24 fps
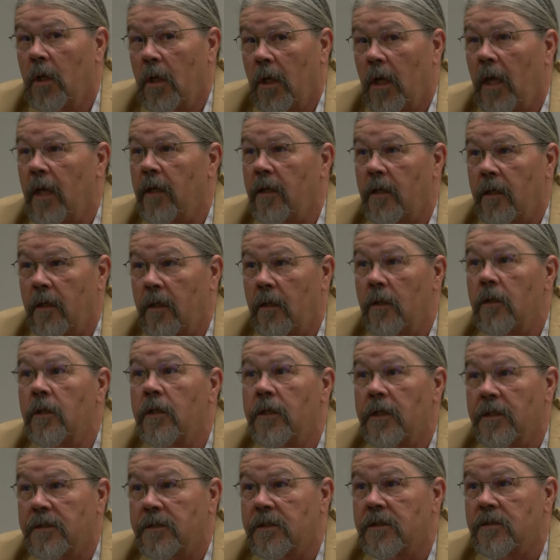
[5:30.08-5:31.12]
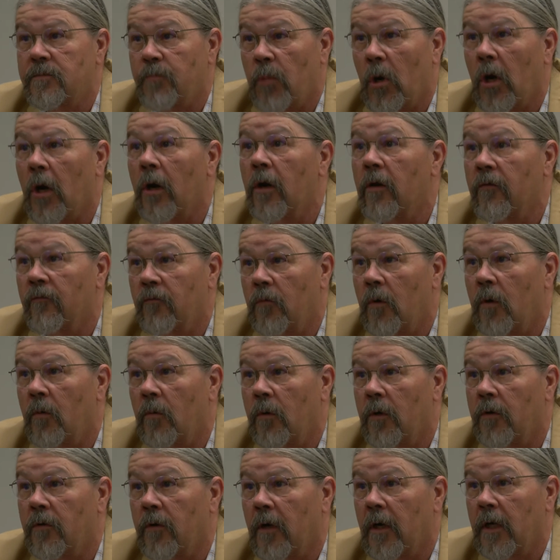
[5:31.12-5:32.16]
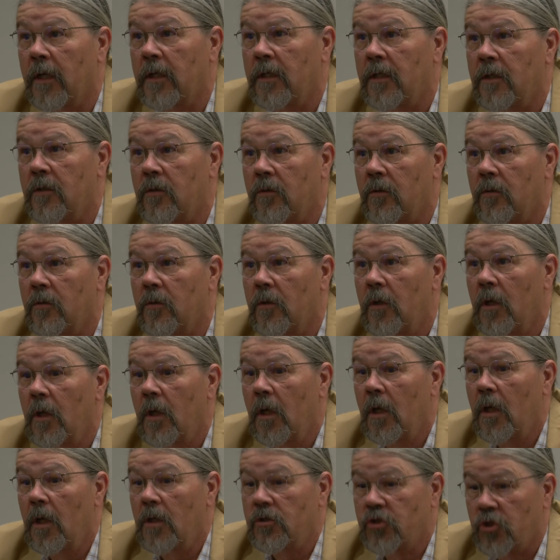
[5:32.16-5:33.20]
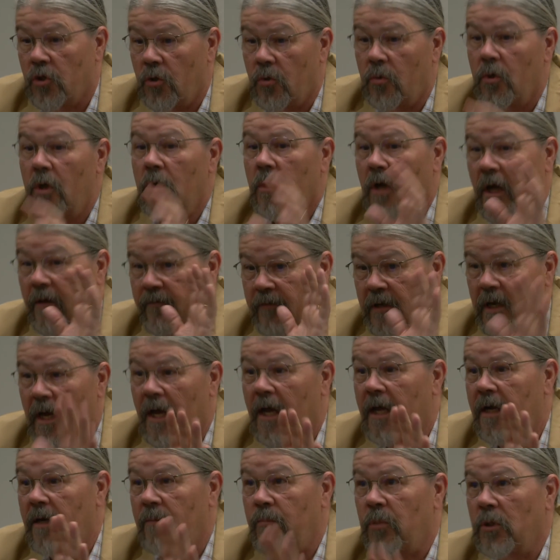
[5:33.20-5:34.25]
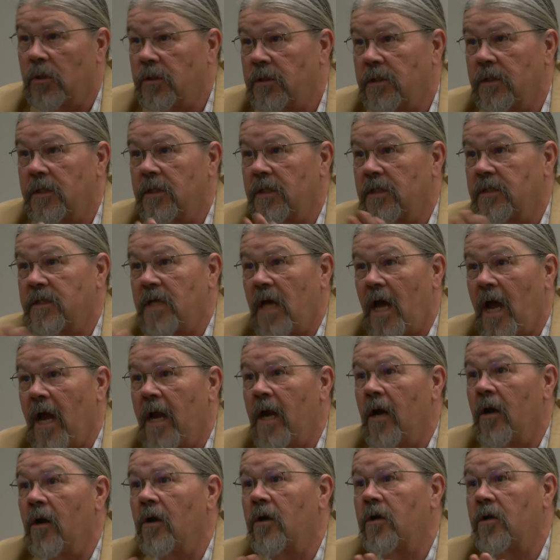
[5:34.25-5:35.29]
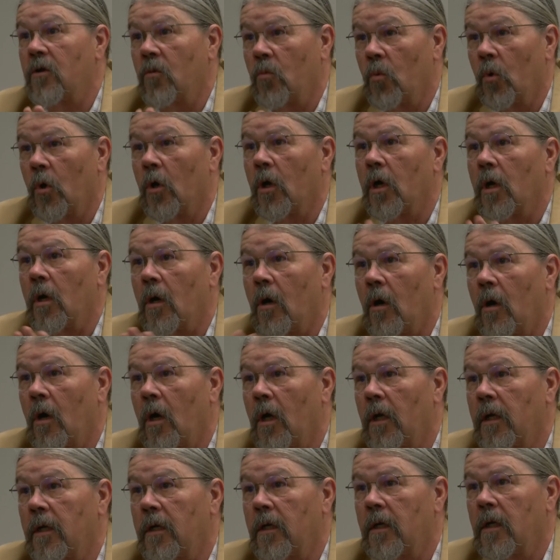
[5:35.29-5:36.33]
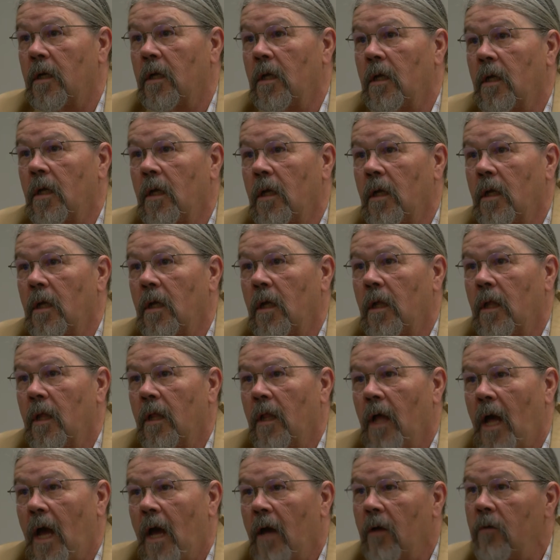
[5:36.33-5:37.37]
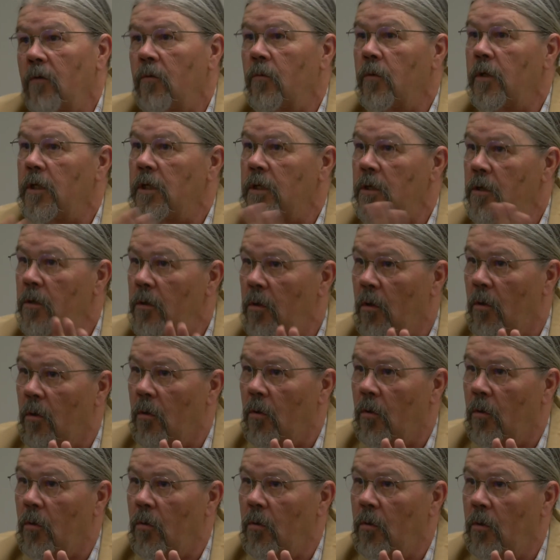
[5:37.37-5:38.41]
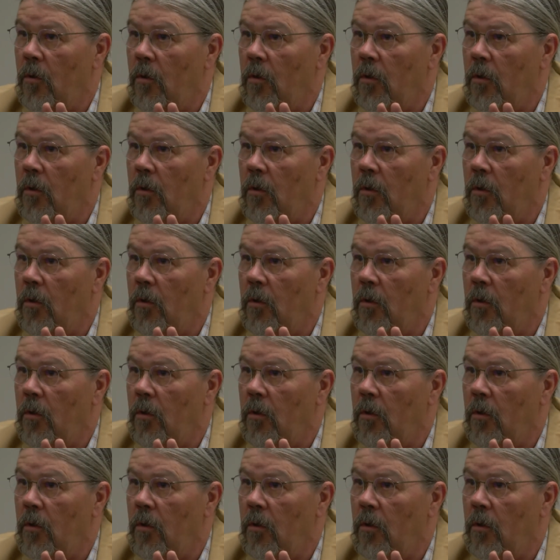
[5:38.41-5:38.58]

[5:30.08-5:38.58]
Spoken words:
and this is part of what we're trying to do. So I've got a person that's hired to work on how do we know